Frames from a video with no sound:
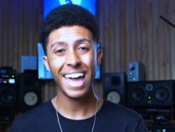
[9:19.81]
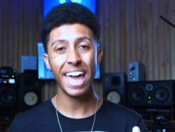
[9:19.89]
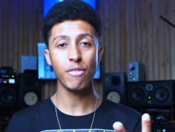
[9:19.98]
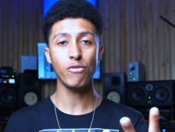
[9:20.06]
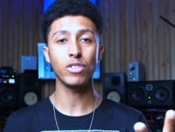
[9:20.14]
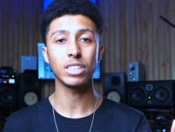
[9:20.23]

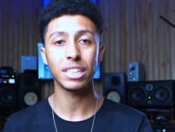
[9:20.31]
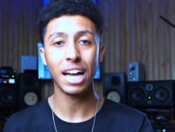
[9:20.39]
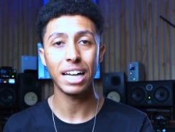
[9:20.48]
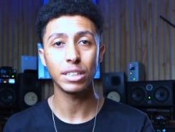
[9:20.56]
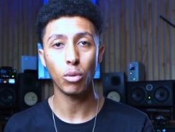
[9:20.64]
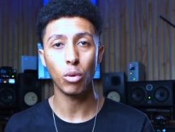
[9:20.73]

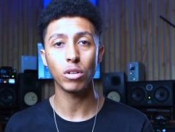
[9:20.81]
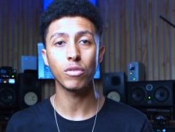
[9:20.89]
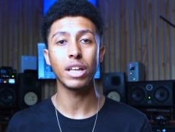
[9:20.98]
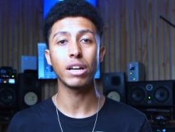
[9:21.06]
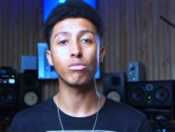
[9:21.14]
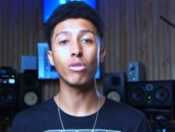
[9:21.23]
emphasized all of
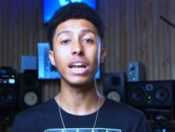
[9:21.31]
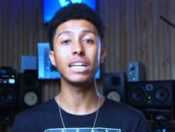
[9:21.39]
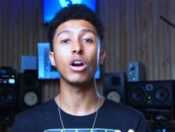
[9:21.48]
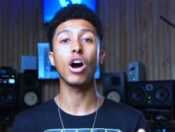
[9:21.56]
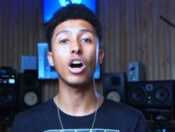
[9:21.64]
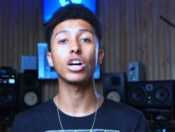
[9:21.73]
that really
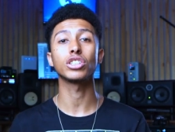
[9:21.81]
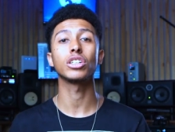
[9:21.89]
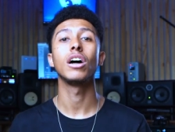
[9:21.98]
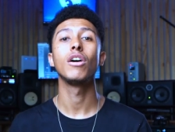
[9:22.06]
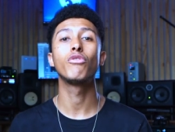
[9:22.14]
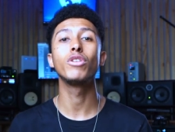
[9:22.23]
harsh
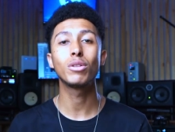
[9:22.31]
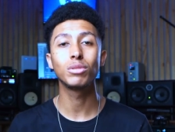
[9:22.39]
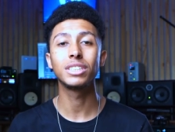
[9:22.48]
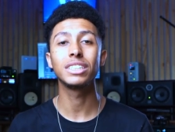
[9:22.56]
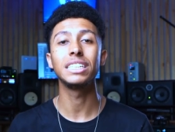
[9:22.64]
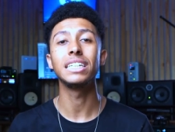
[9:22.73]

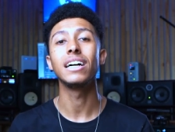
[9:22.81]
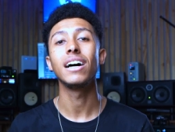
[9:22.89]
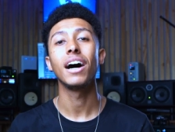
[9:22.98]
frequency